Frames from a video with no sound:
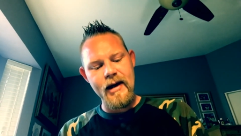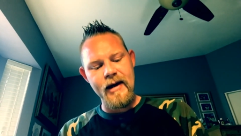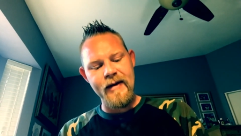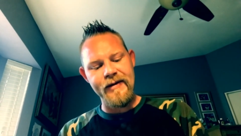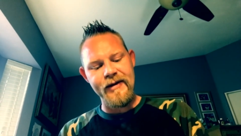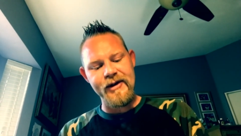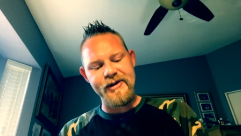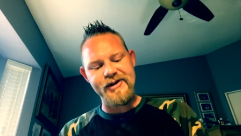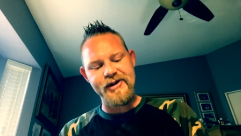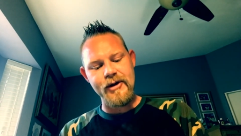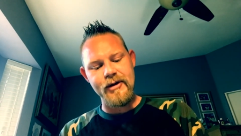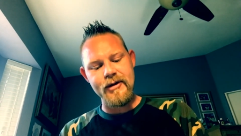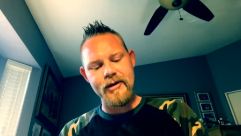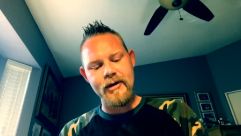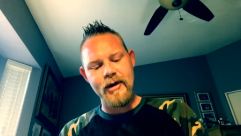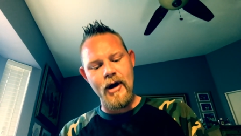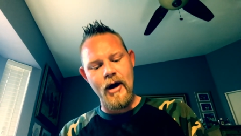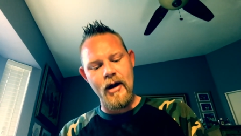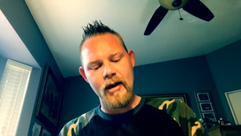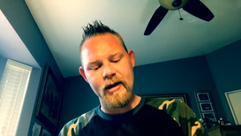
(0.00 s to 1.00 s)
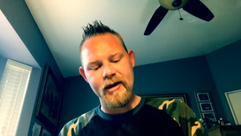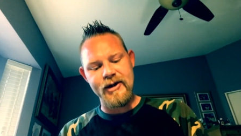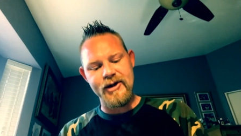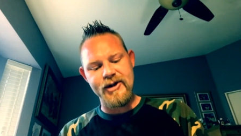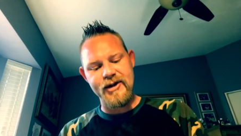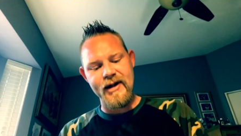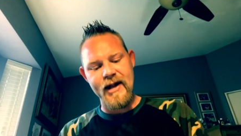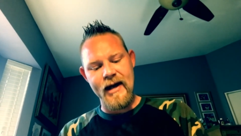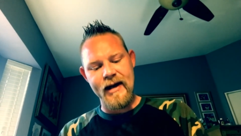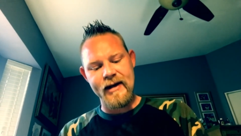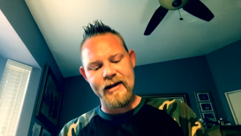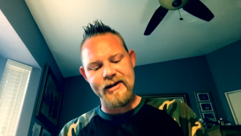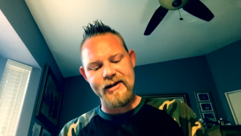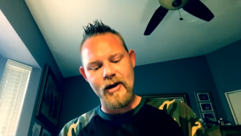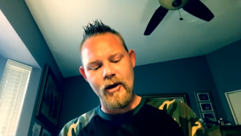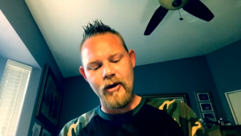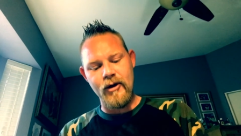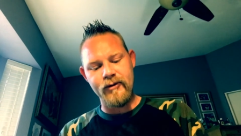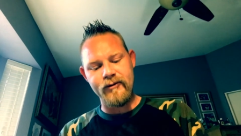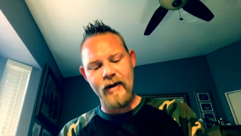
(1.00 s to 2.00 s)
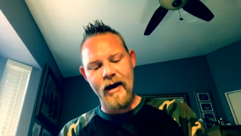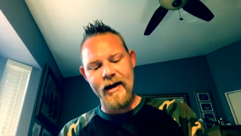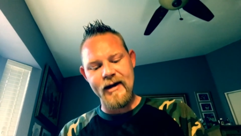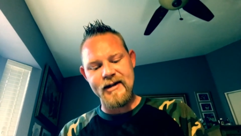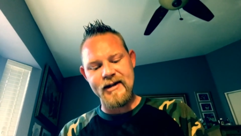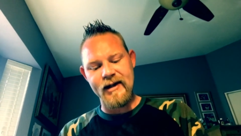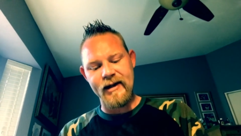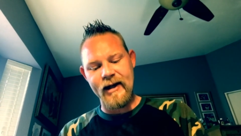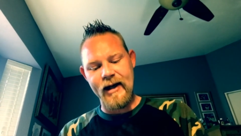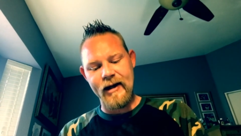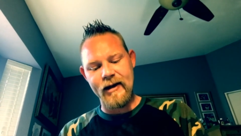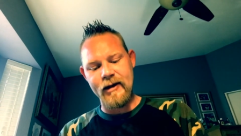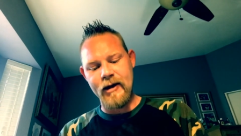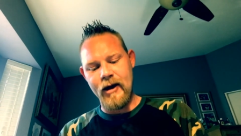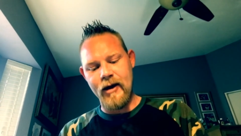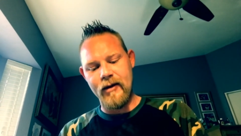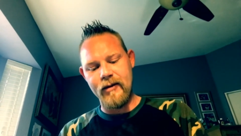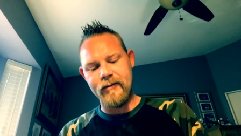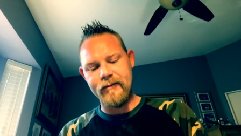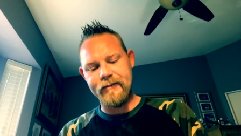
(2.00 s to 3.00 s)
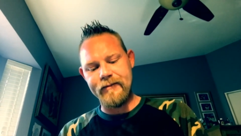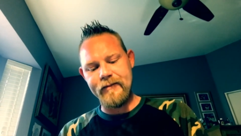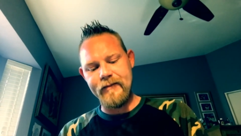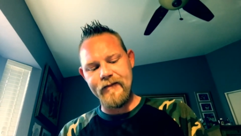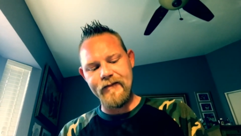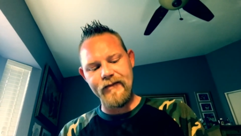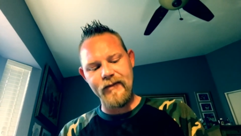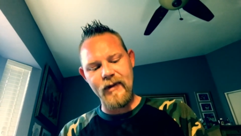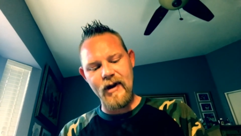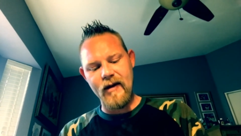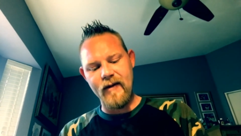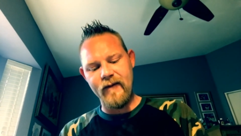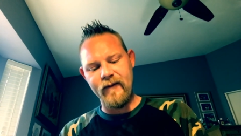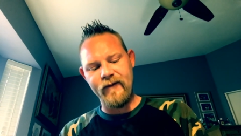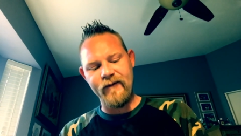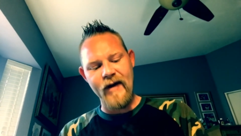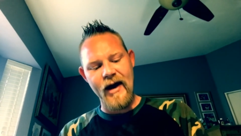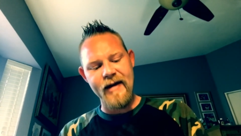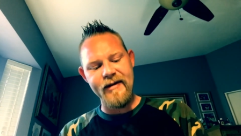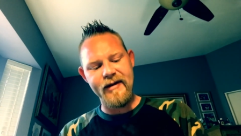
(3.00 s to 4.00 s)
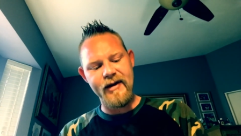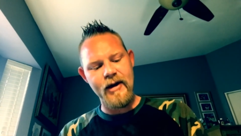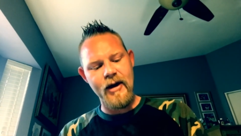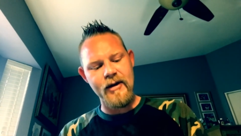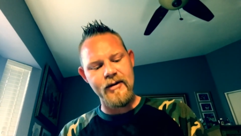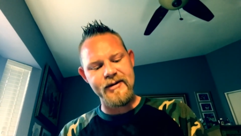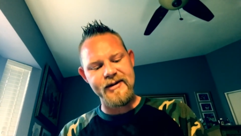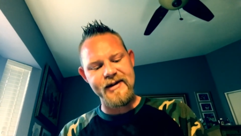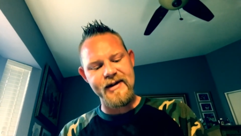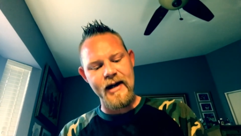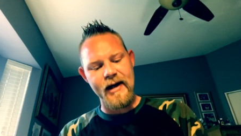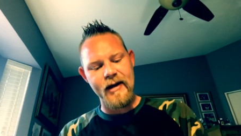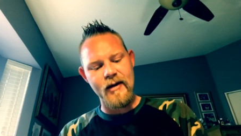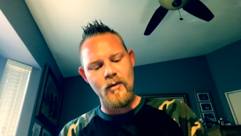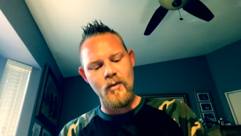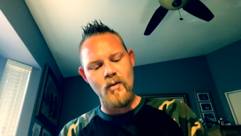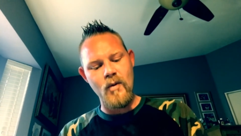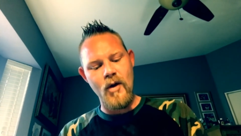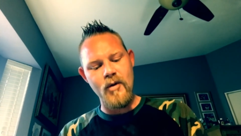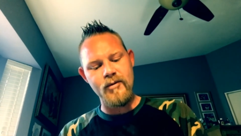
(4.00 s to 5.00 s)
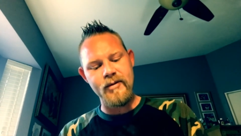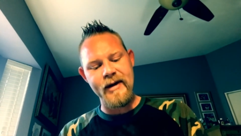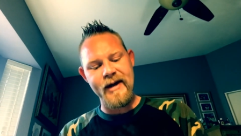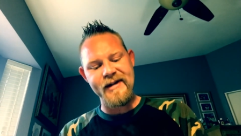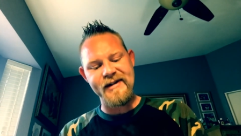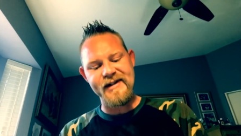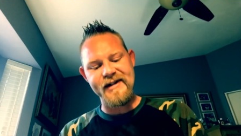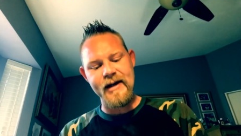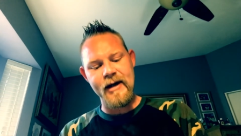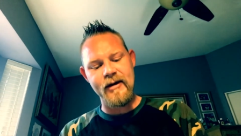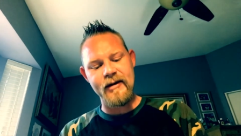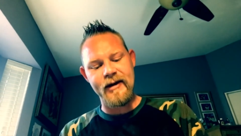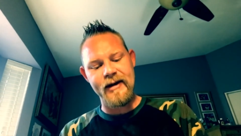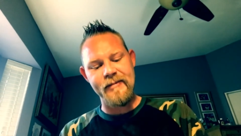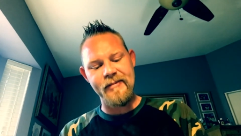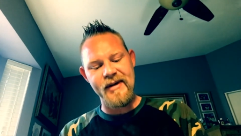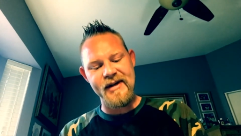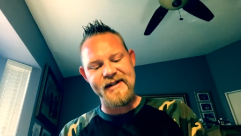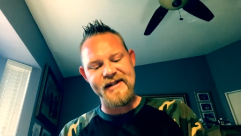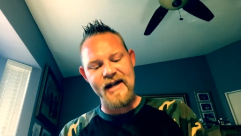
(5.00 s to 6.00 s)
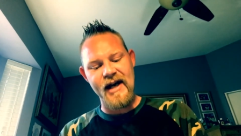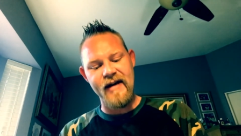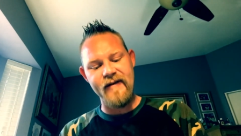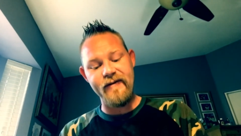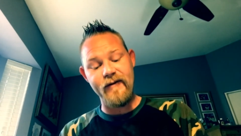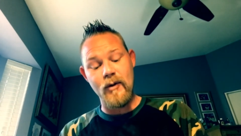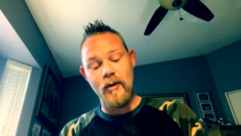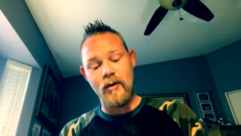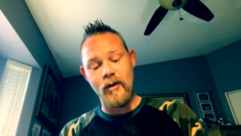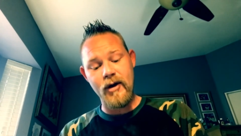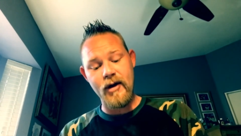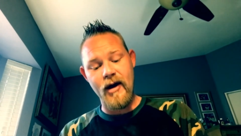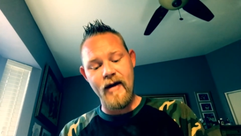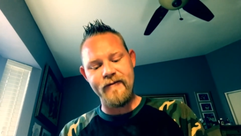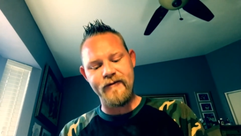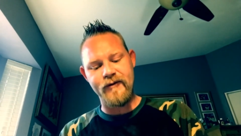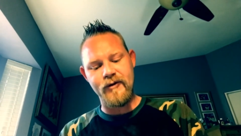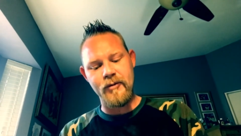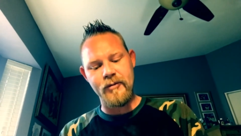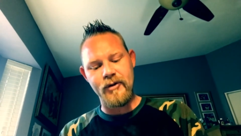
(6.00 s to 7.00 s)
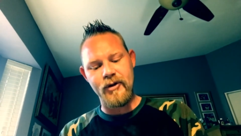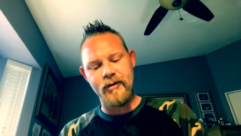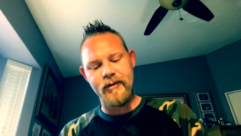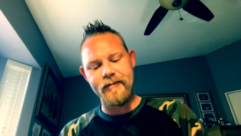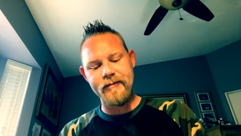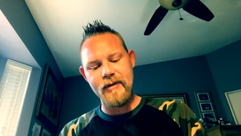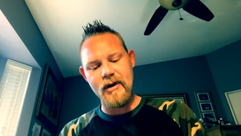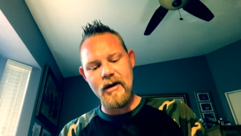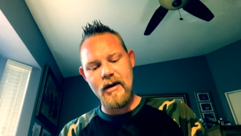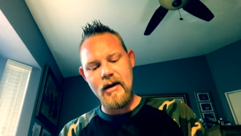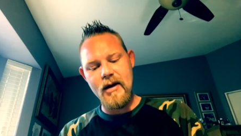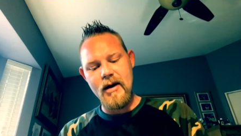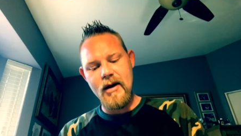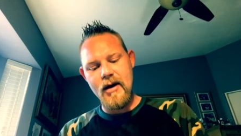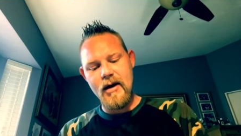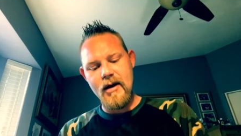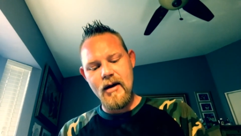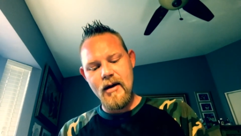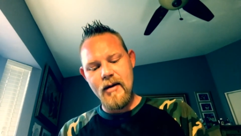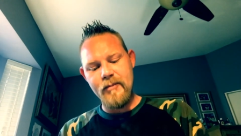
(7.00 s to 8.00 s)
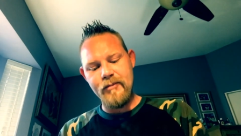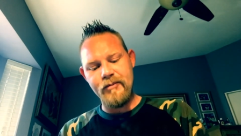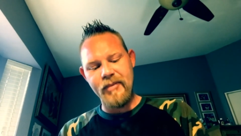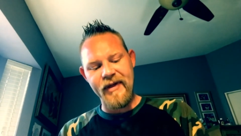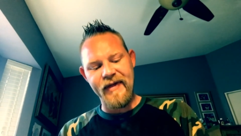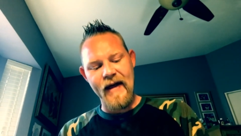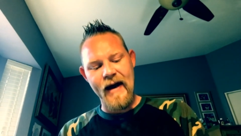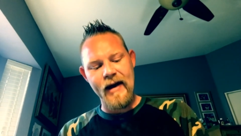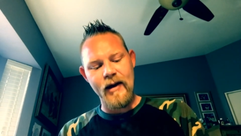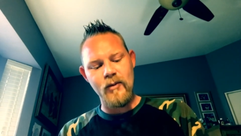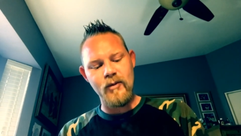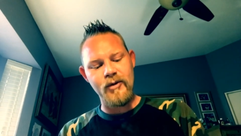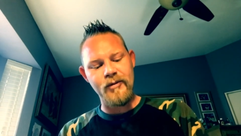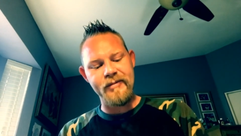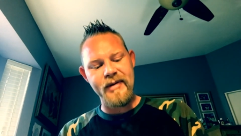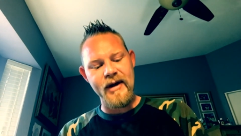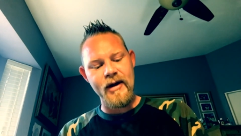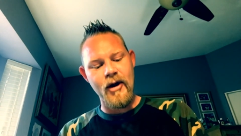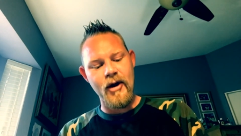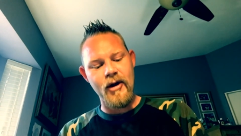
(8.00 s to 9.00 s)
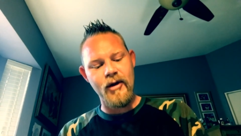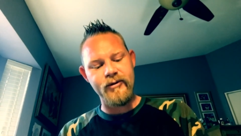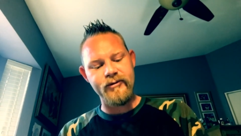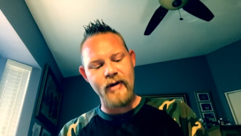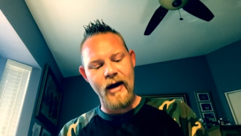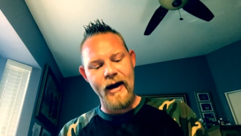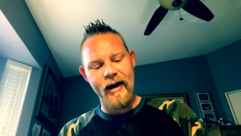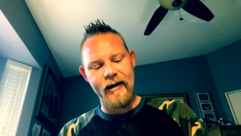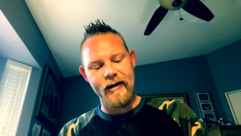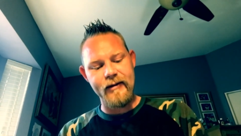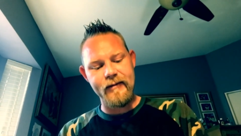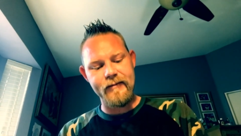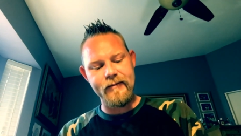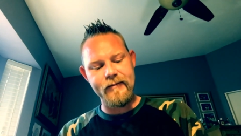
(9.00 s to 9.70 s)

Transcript: in the certain knowledge that it's all right to let go. Faith knows that it won't necessarily be safe or comfortable, but that it will be all right.